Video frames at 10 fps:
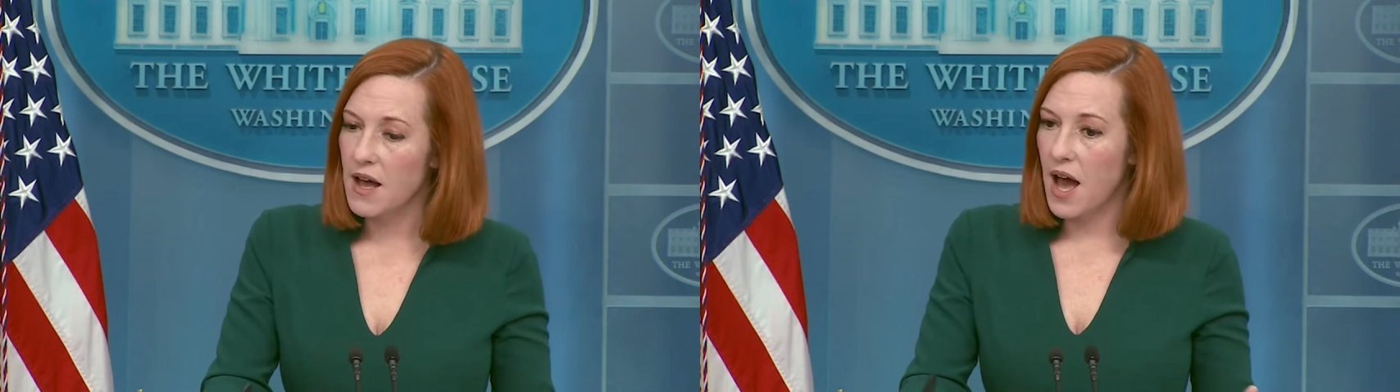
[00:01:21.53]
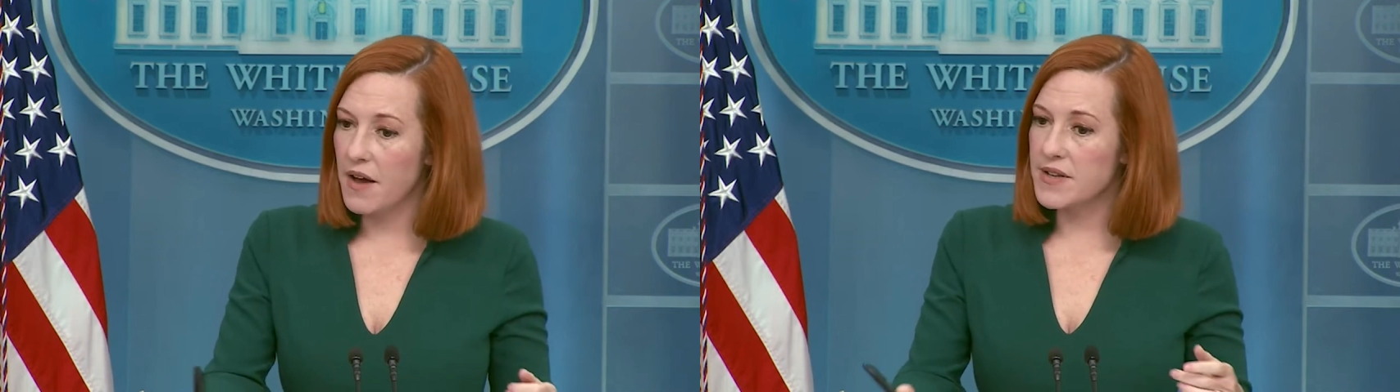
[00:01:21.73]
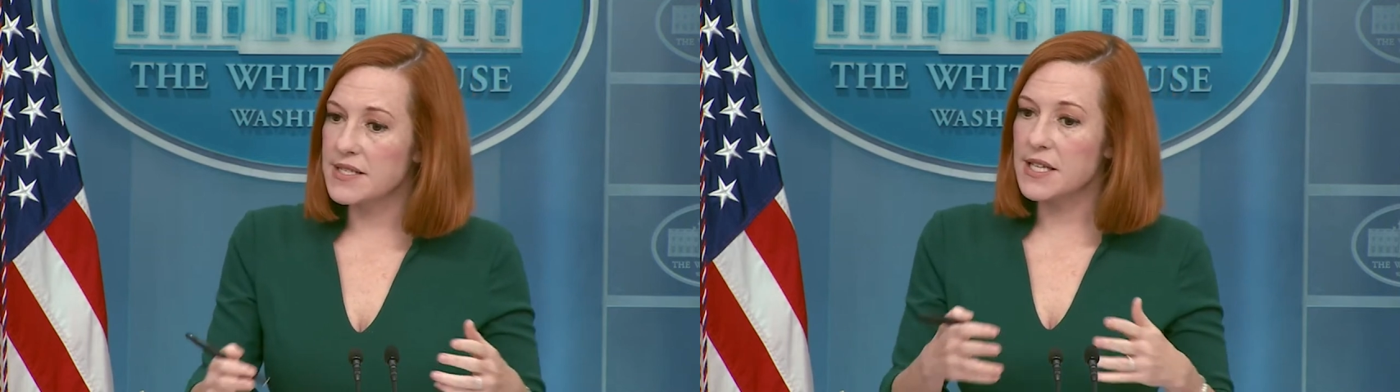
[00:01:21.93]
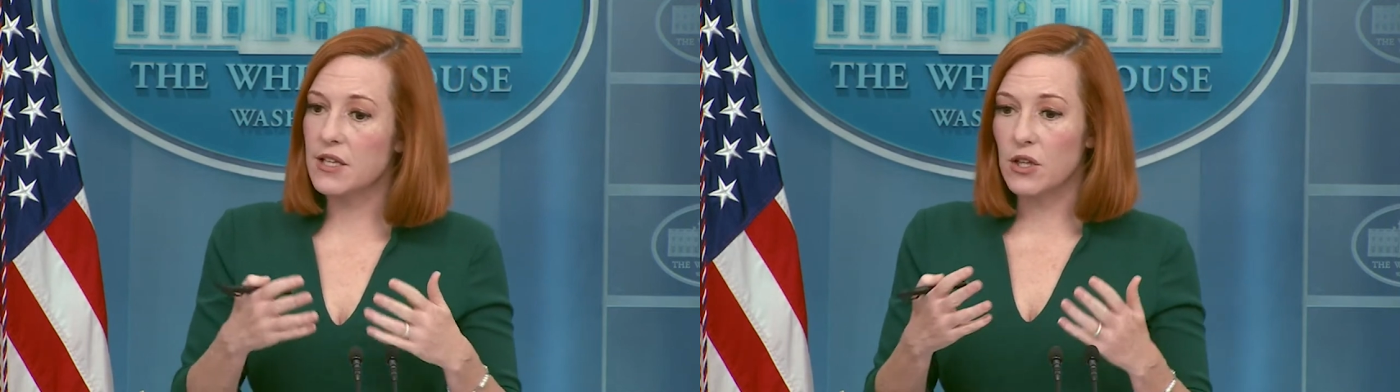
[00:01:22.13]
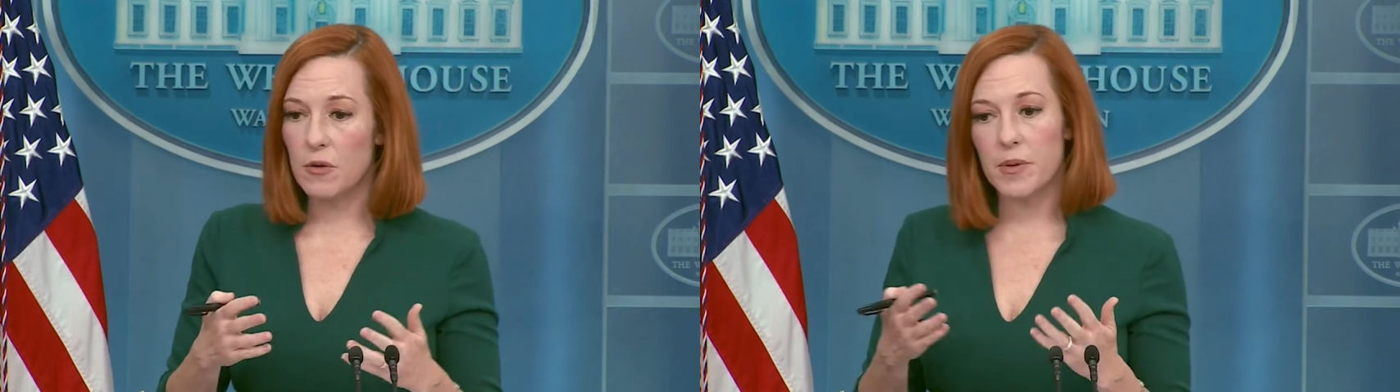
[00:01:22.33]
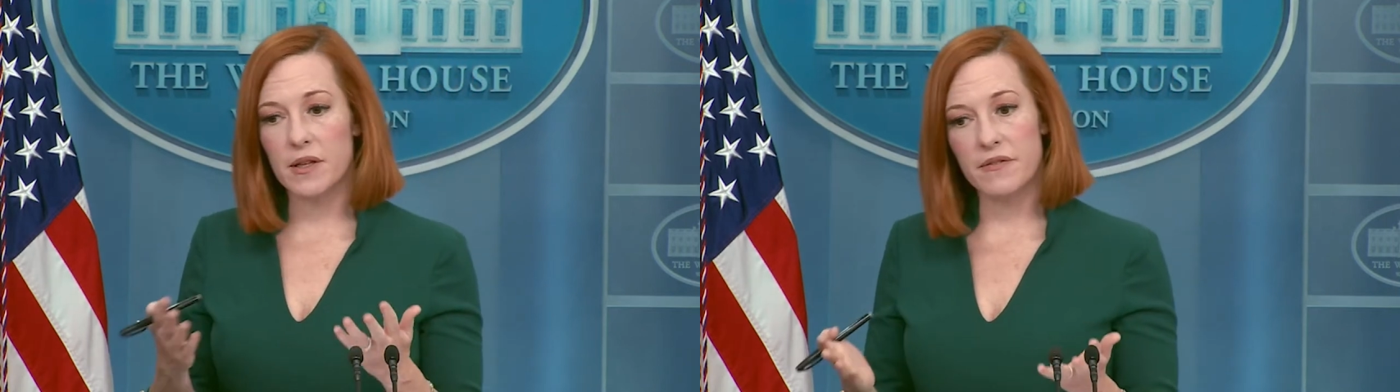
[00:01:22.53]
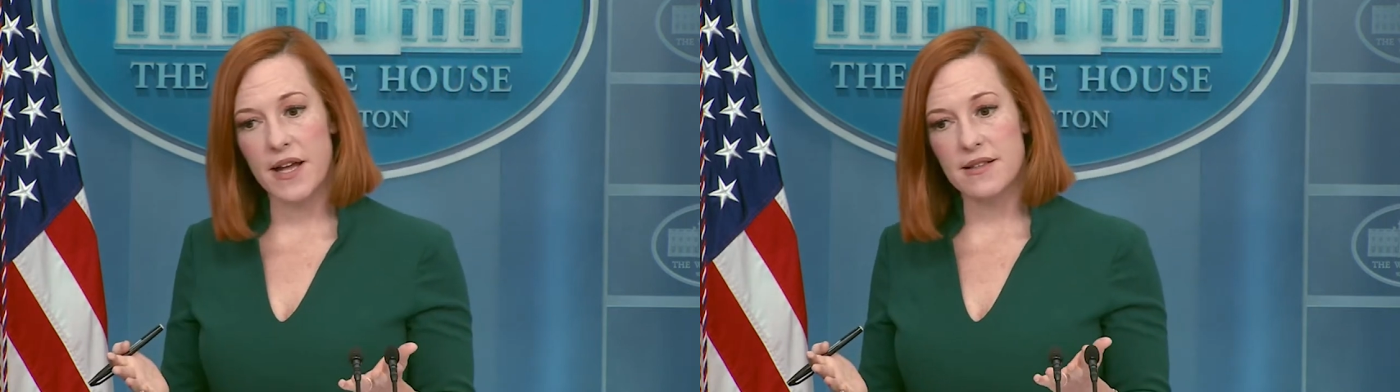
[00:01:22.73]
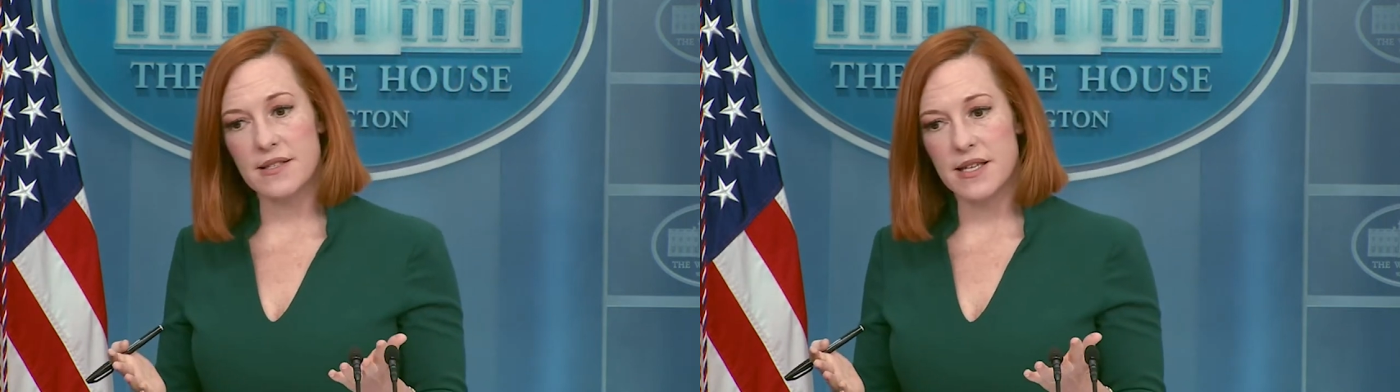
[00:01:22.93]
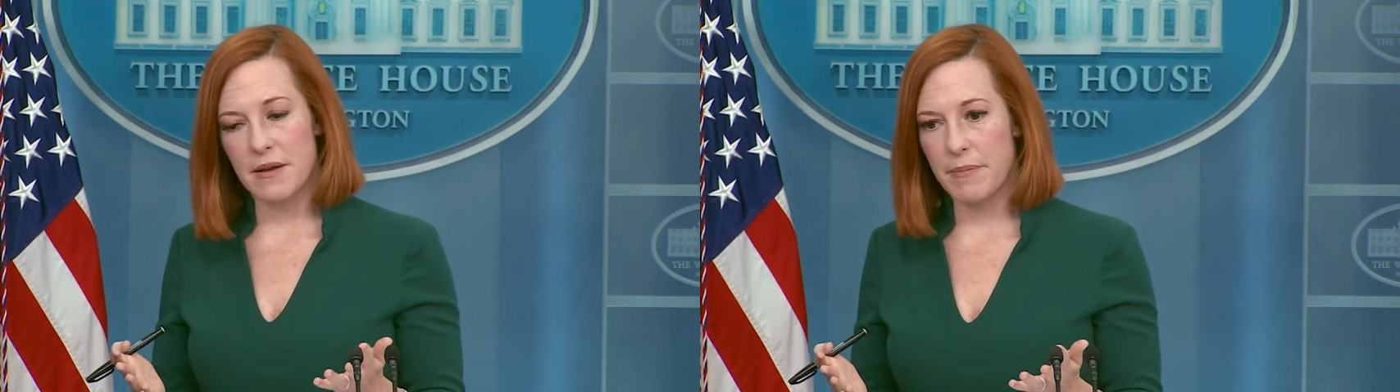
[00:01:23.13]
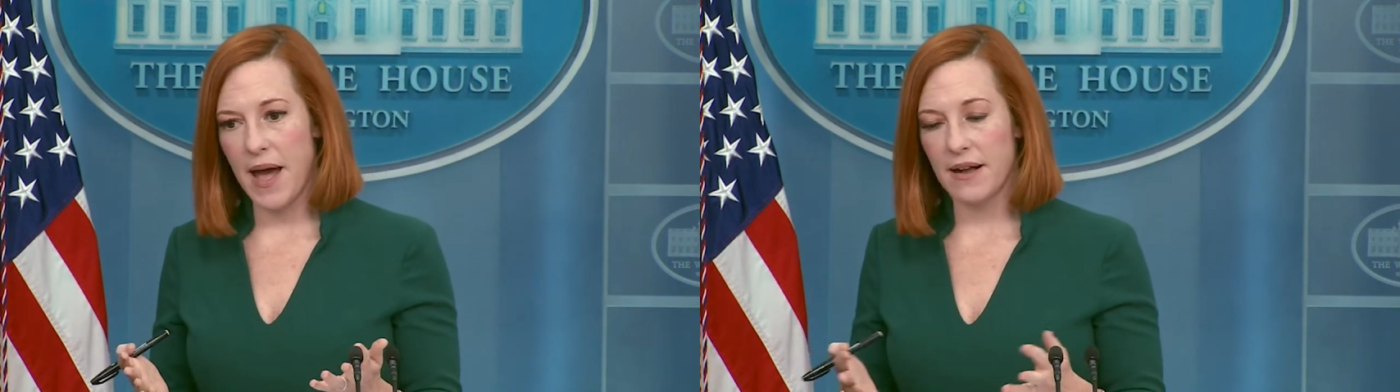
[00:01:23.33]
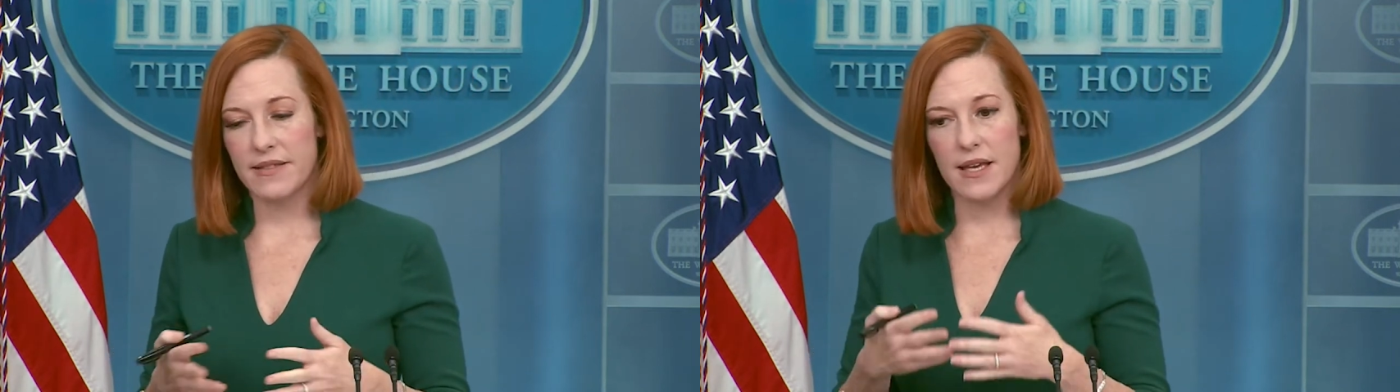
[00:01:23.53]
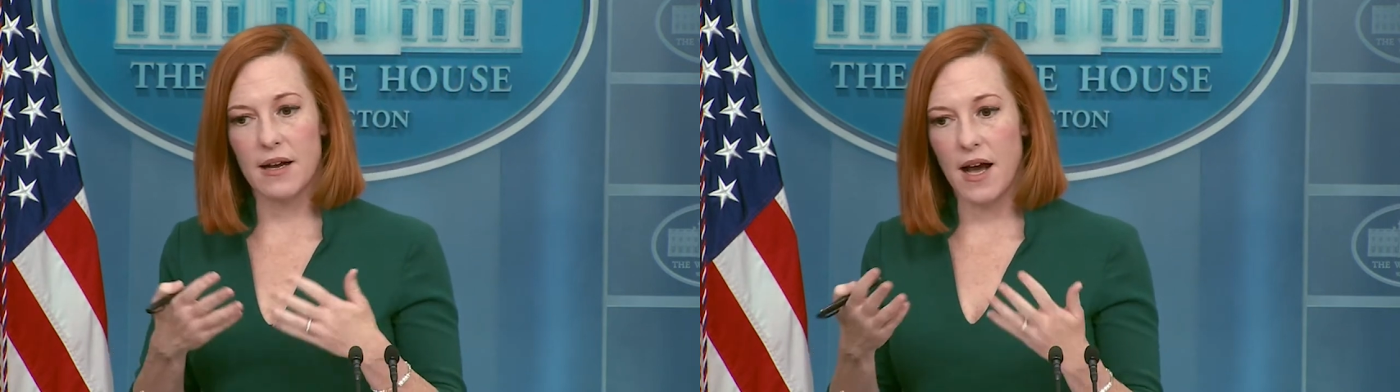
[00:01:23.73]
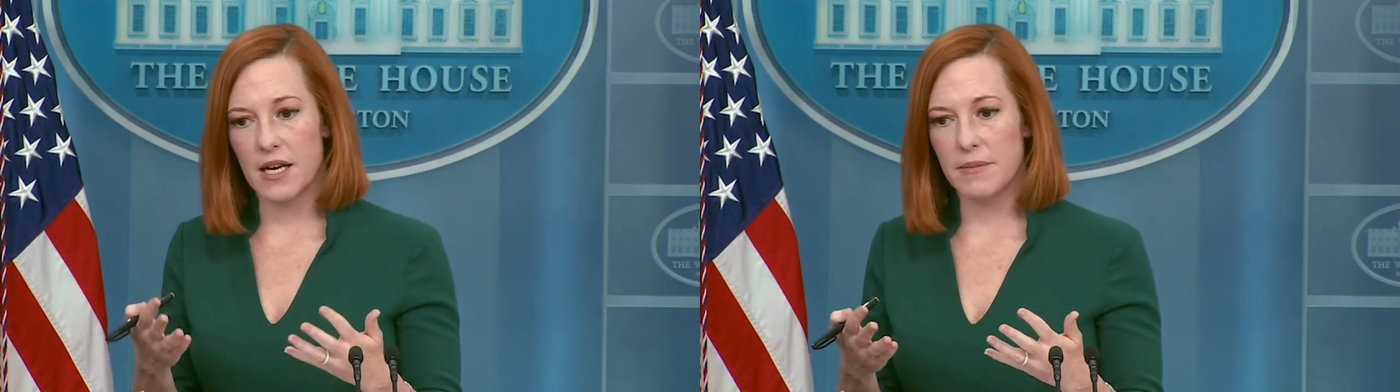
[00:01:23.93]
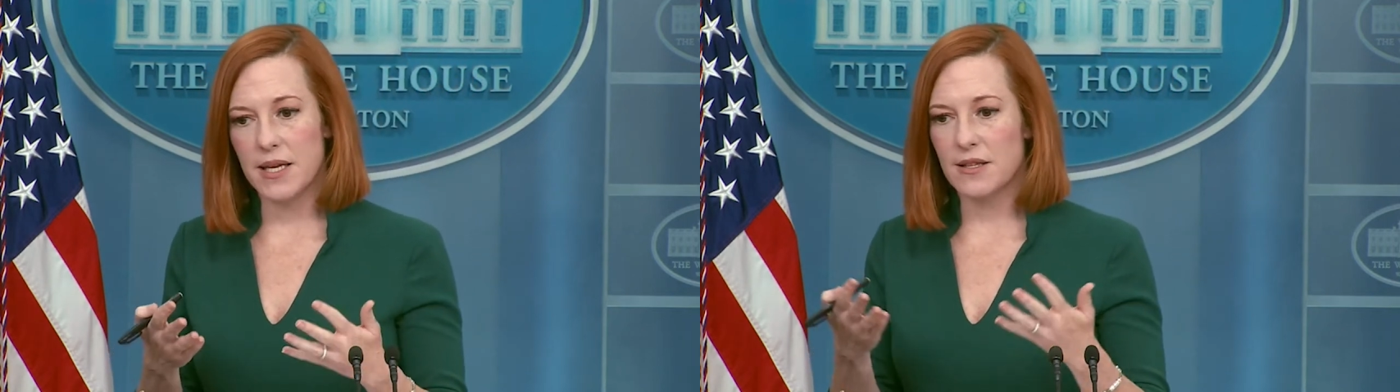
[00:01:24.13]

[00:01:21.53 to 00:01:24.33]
Obviously, global events impact the economy,